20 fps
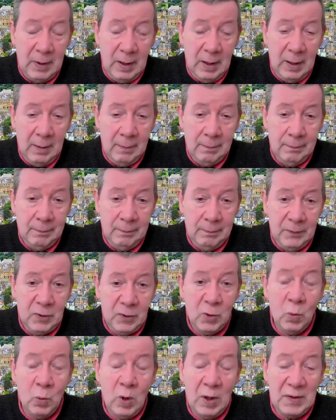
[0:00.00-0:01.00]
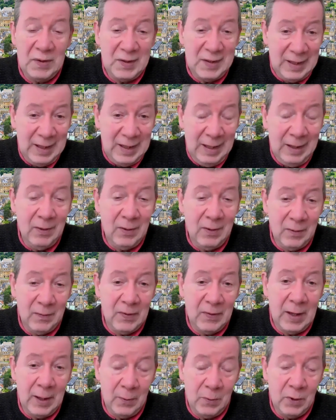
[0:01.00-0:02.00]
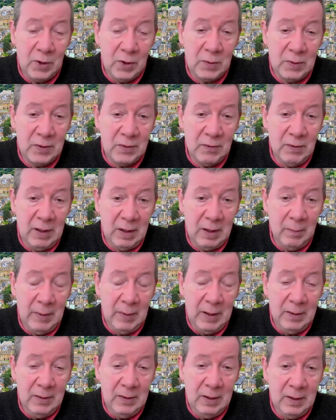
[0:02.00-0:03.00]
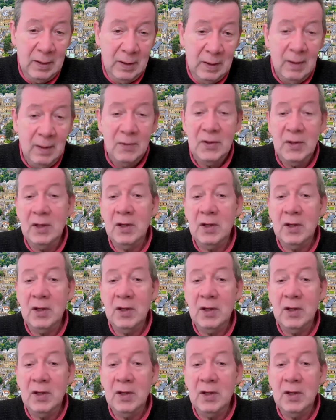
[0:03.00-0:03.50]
to 1/10 of that which was recommended. So